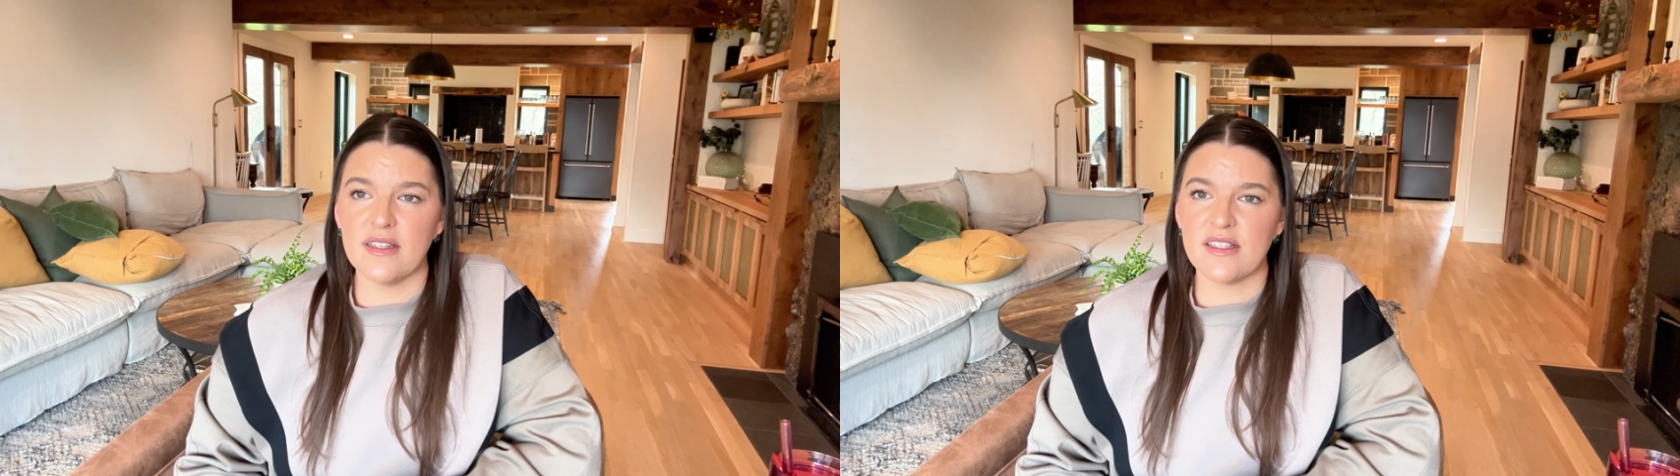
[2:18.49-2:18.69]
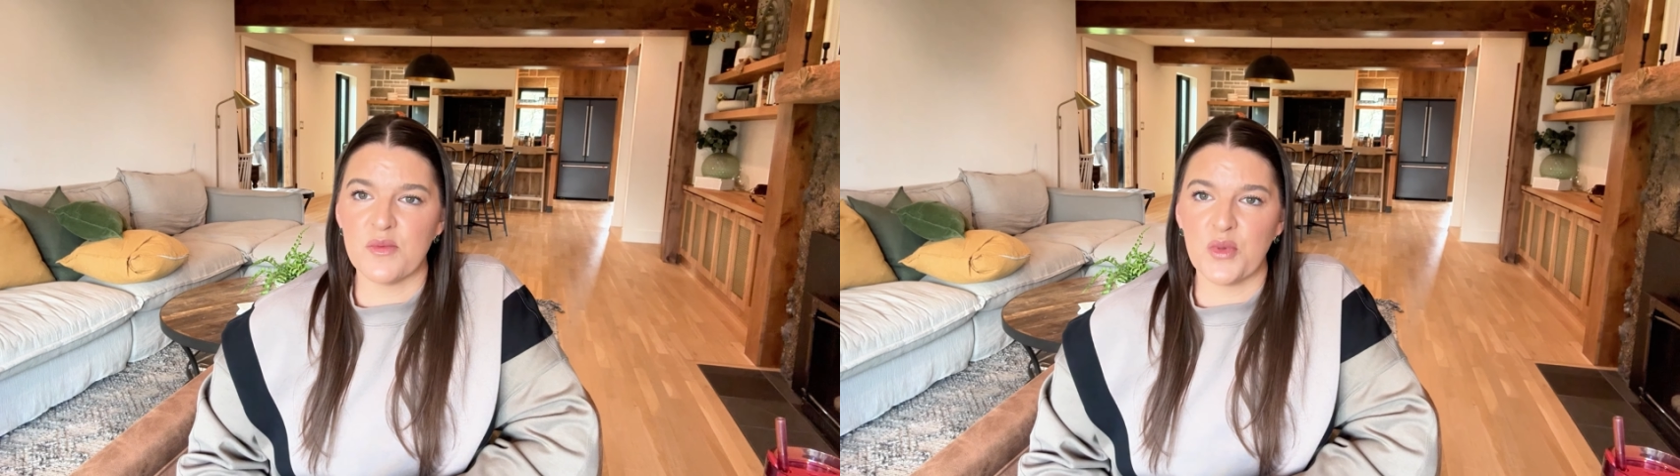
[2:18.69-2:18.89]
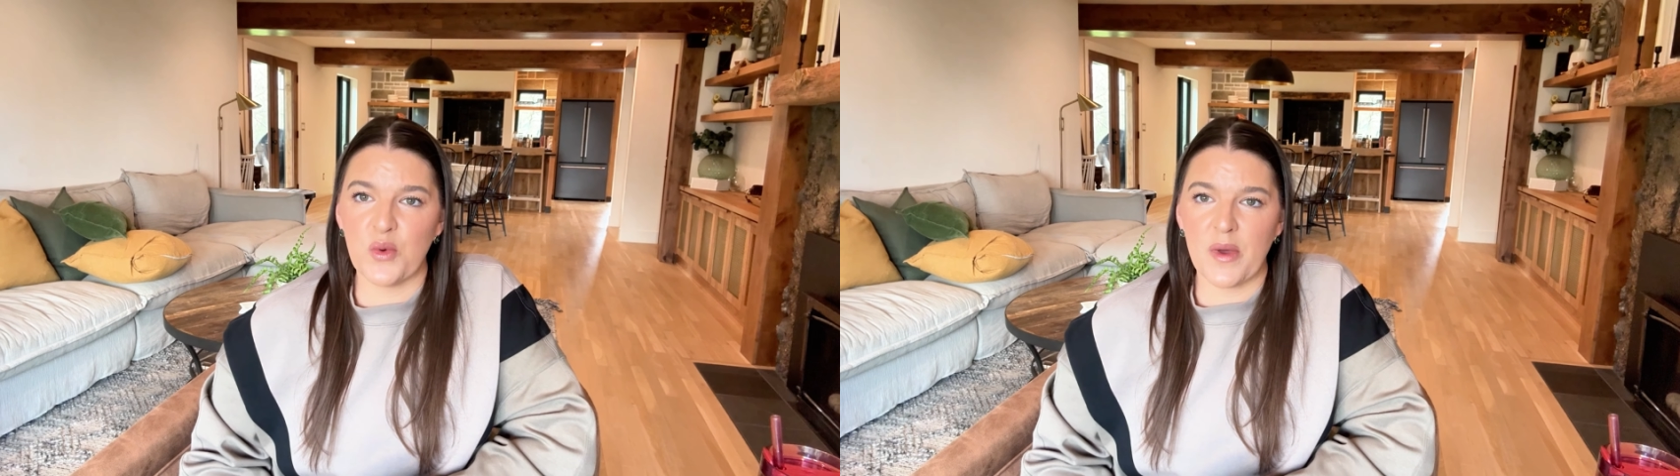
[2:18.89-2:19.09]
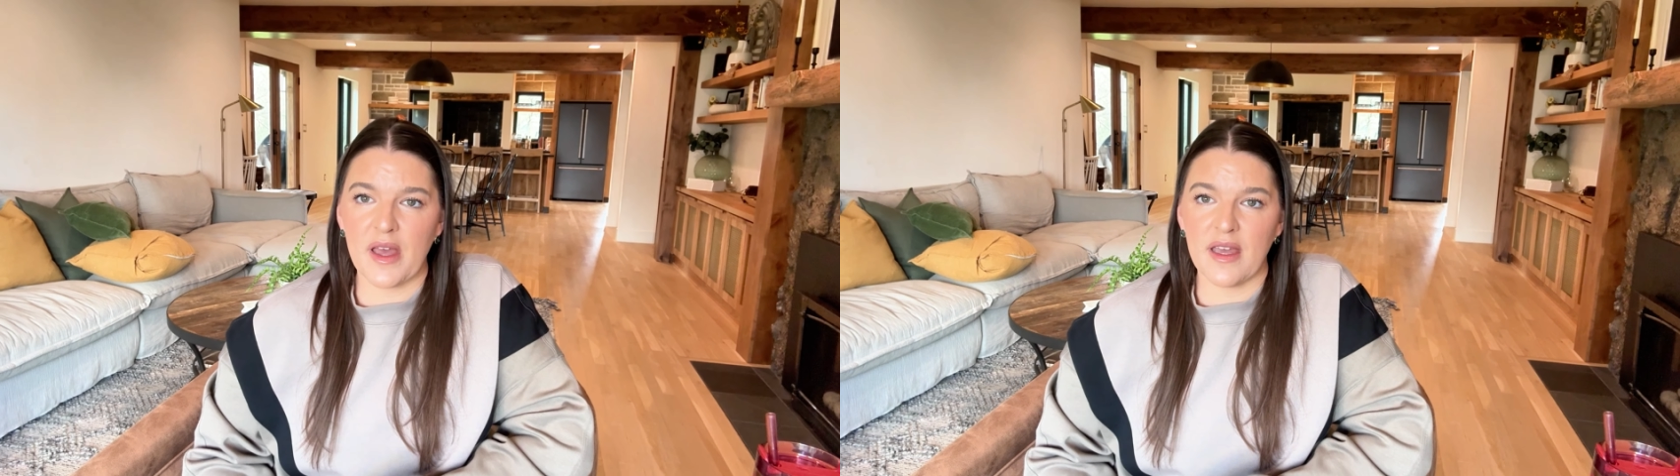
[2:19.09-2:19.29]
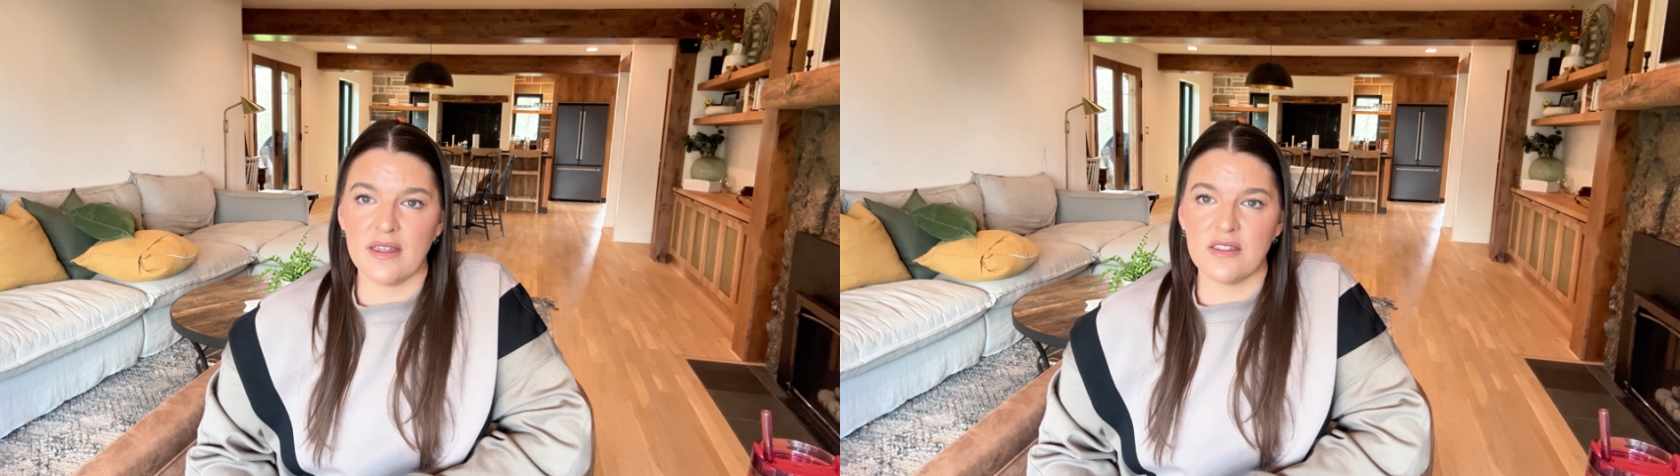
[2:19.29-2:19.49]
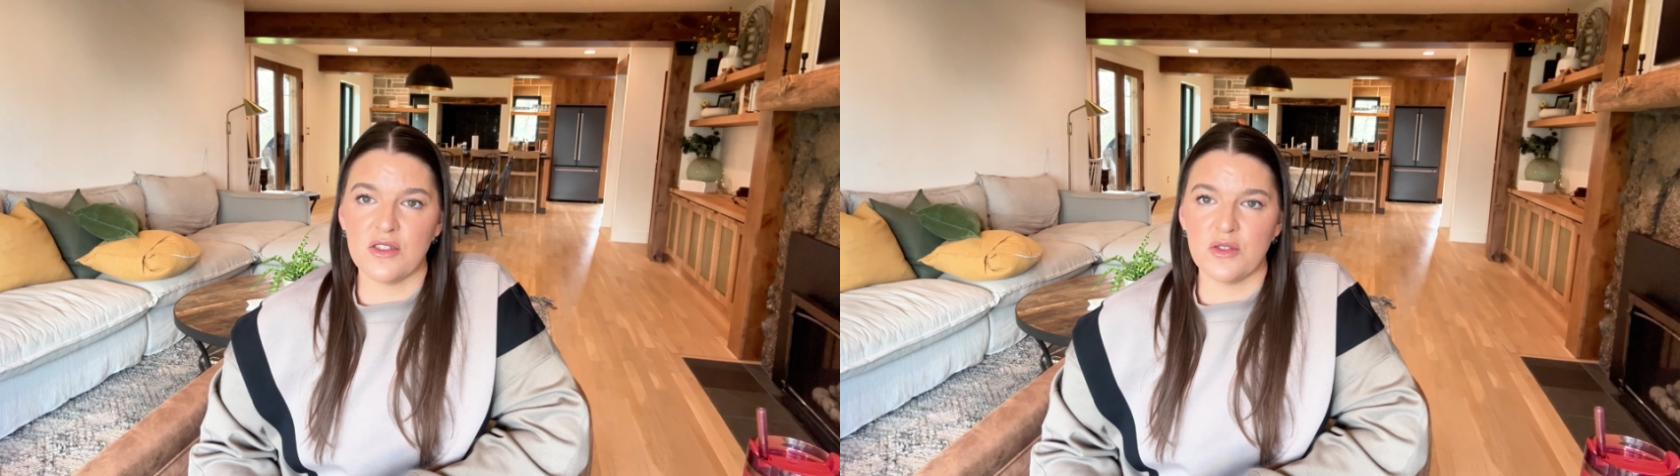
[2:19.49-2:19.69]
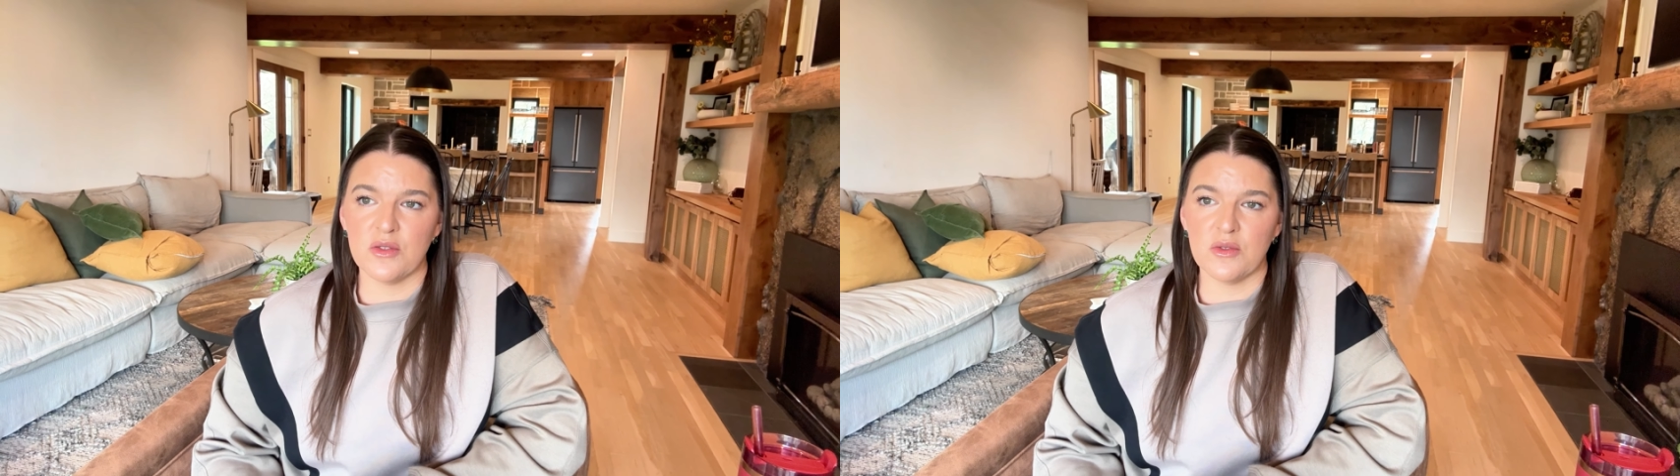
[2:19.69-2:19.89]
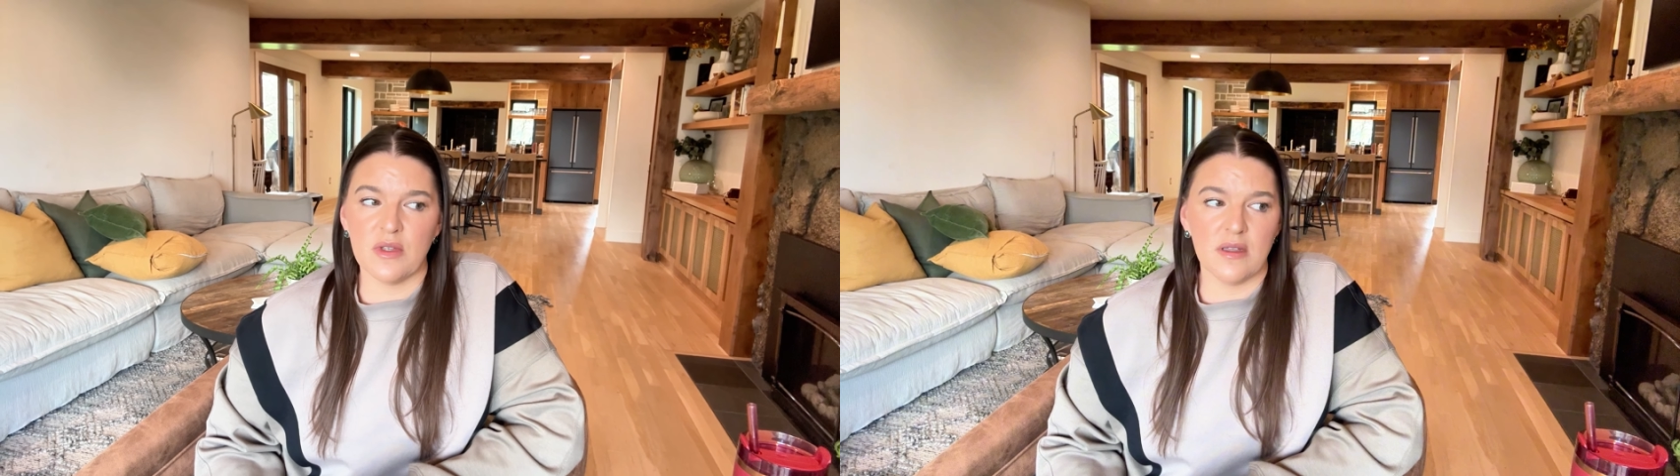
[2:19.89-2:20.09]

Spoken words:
simple way to